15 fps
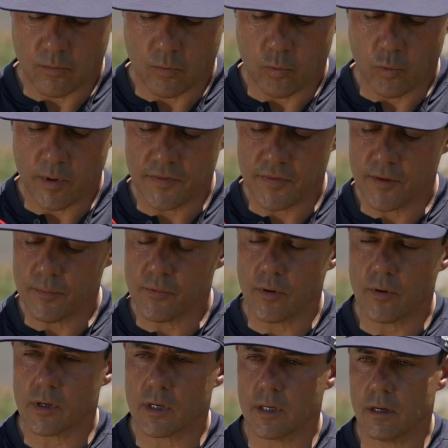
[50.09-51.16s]
with the
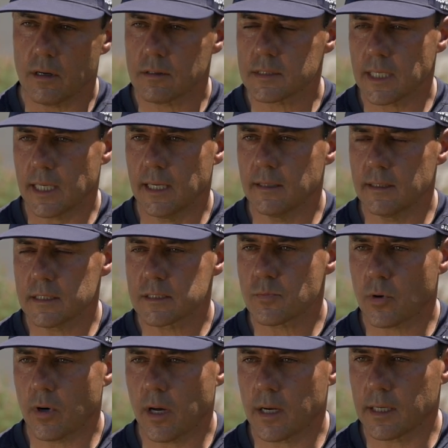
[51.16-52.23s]
protocols and this
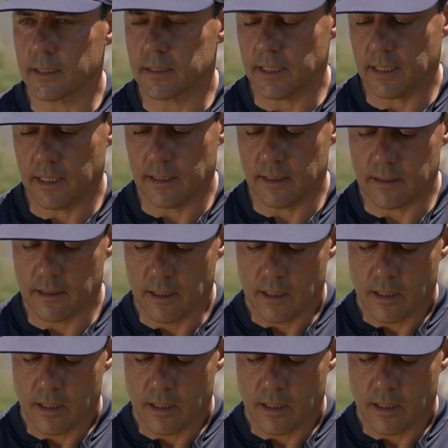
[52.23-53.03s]
product in